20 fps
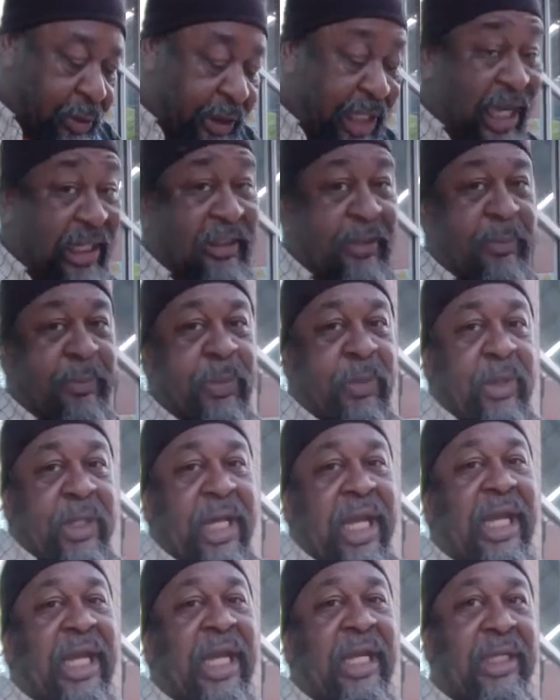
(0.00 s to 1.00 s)
Case in
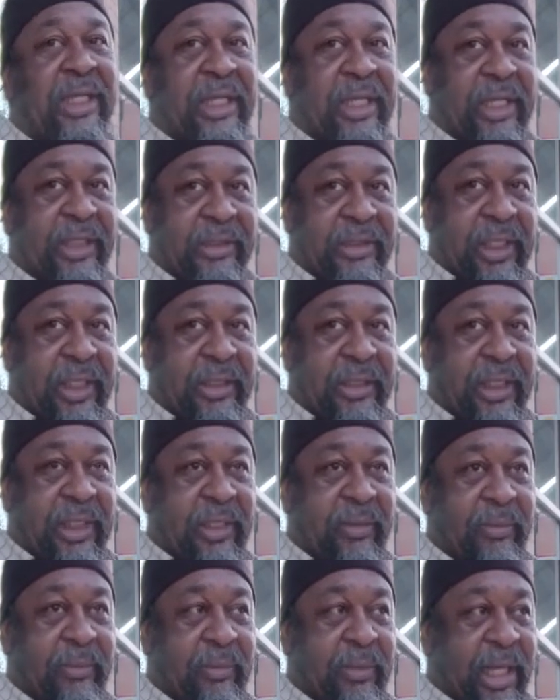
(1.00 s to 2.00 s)
point, I got kids like
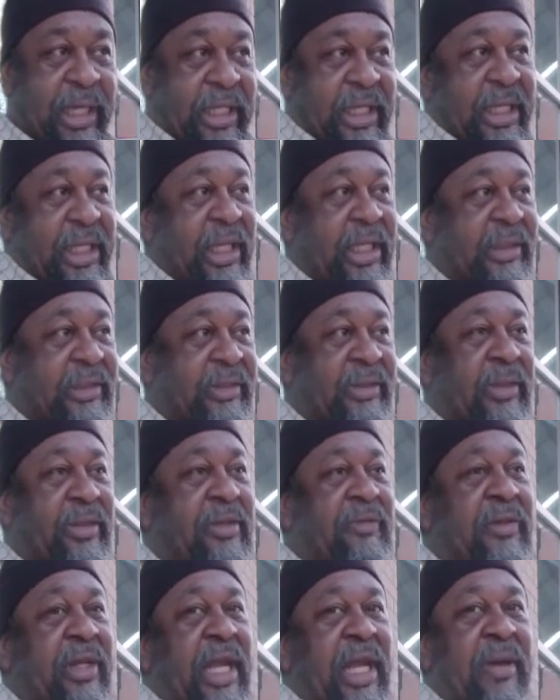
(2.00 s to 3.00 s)
that. My kids
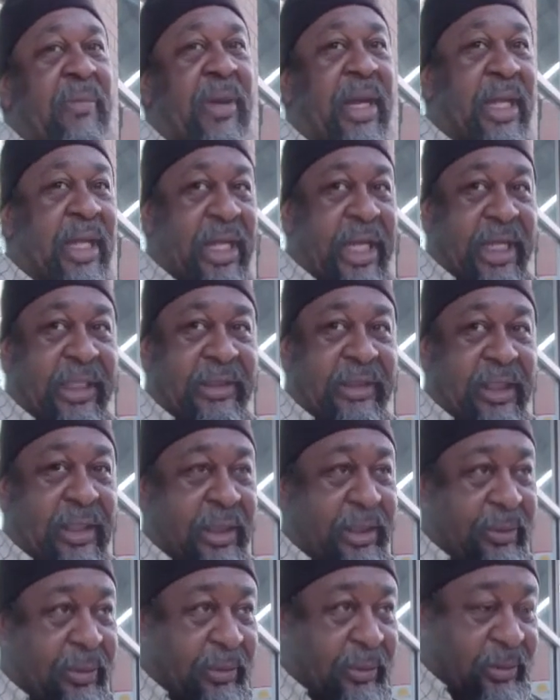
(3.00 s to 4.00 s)
don't even have my last
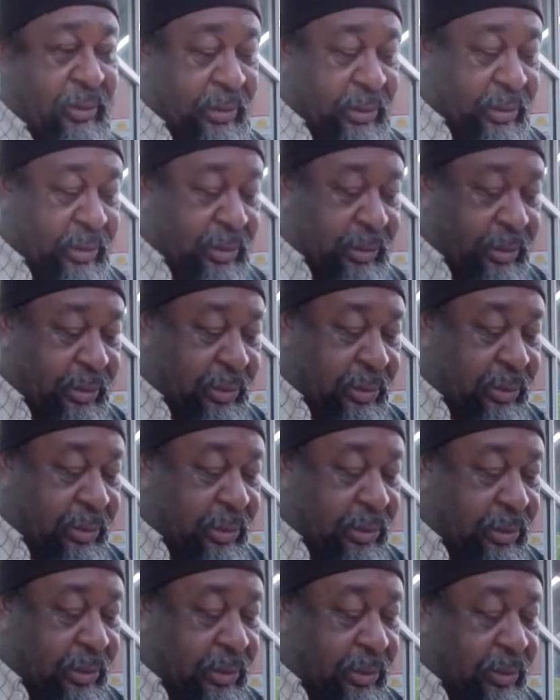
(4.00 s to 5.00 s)
name.
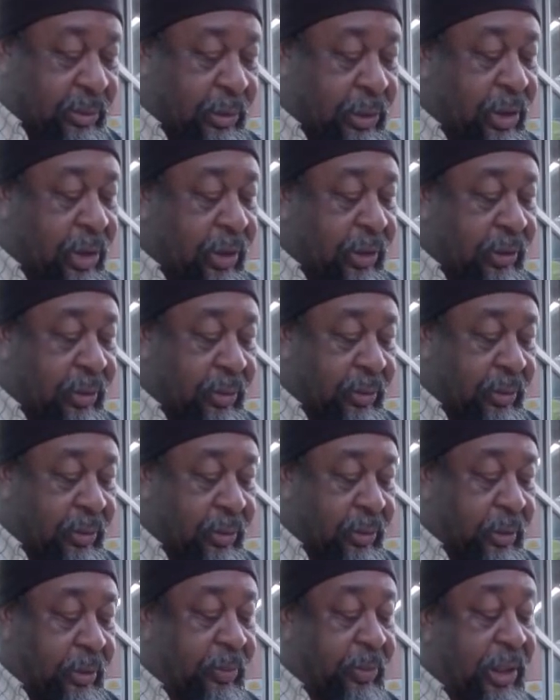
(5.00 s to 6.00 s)
You know,
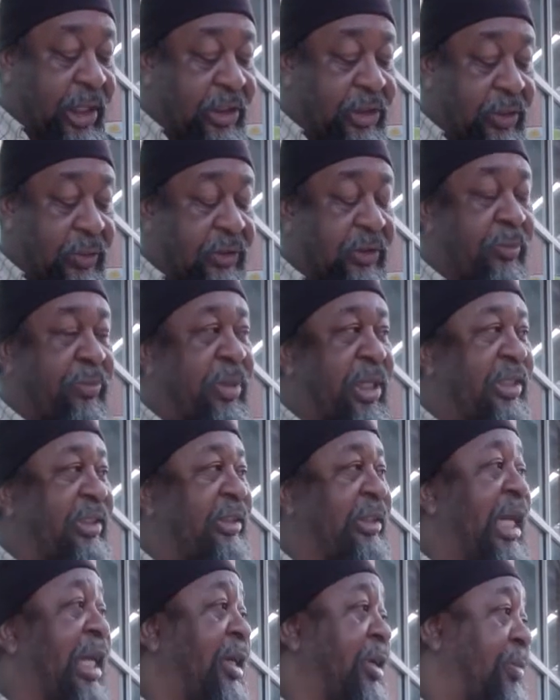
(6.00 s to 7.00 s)
but bet you it was a big
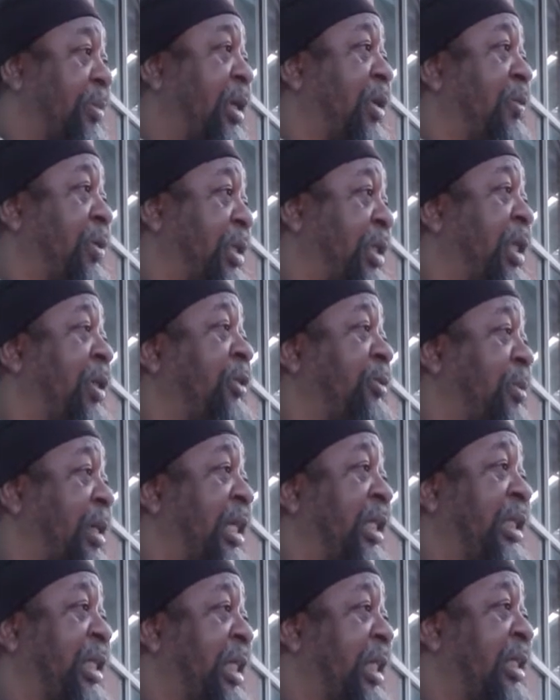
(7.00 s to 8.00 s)
stink about whether it was
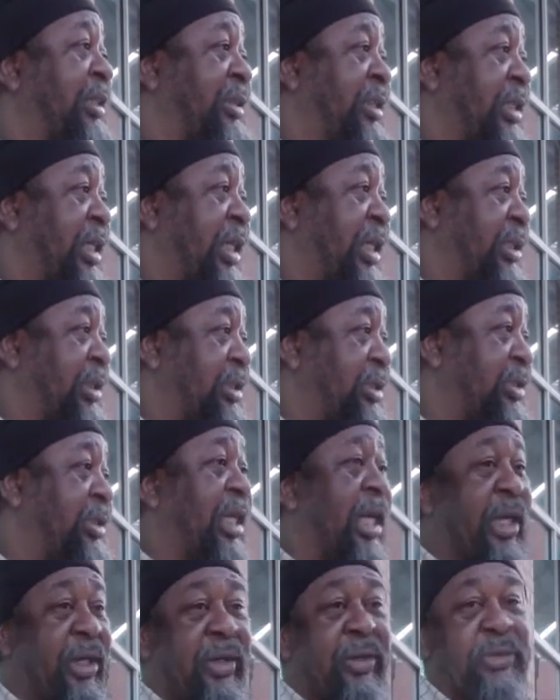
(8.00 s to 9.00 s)
my kids or not.
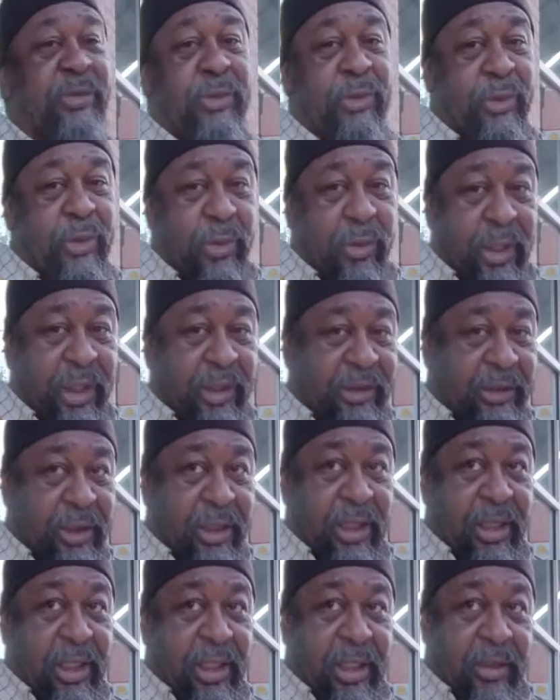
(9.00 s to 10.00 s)
You gotta go through courts.
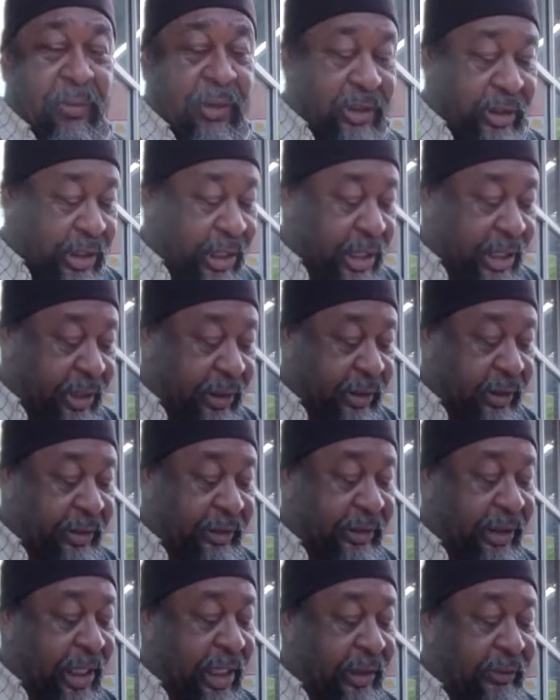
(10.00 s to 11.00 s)
But then in the
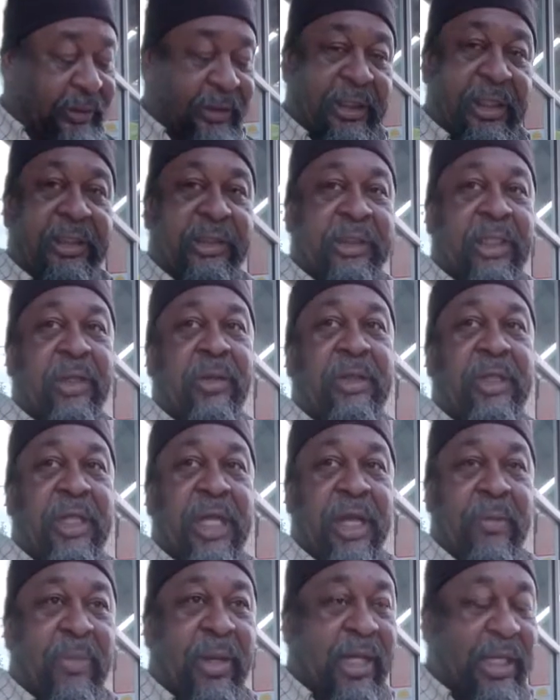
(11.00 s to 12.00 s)
same sense, they only
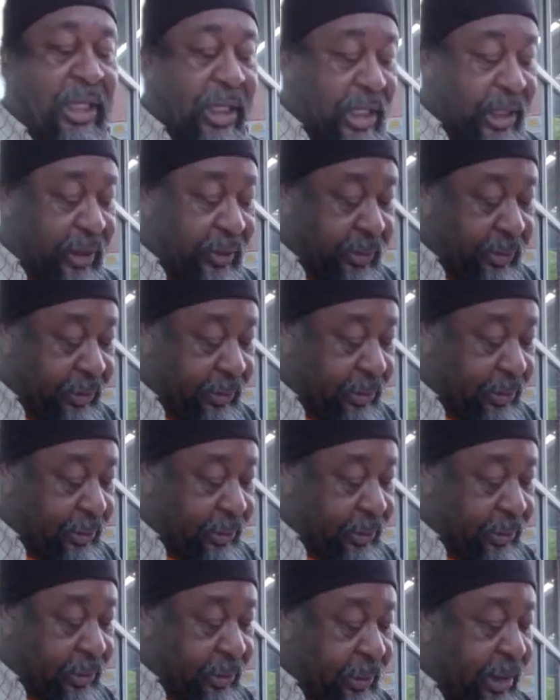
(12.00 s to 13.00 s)
have my name.
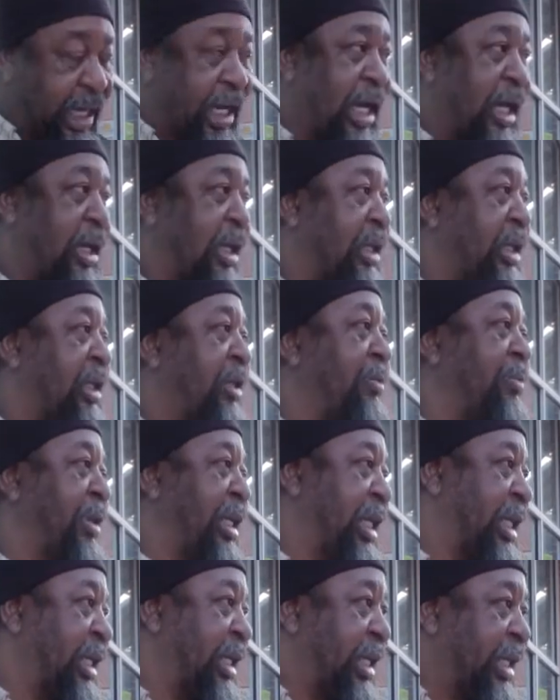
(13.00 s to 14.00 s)
They got another
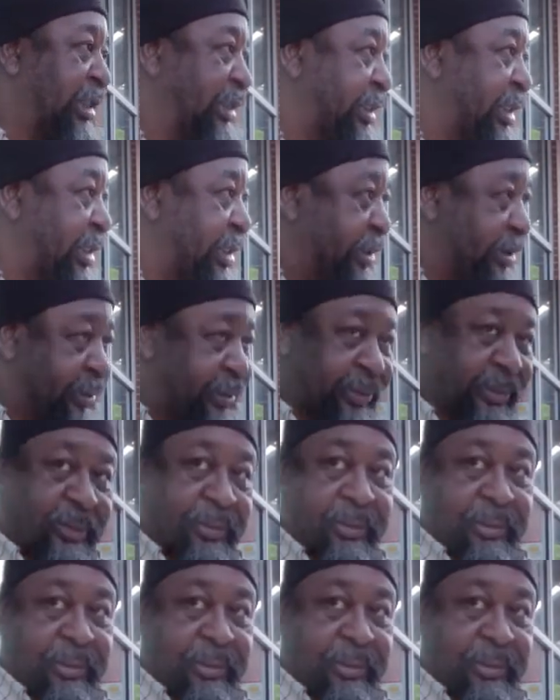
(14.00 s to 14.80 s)
man last name.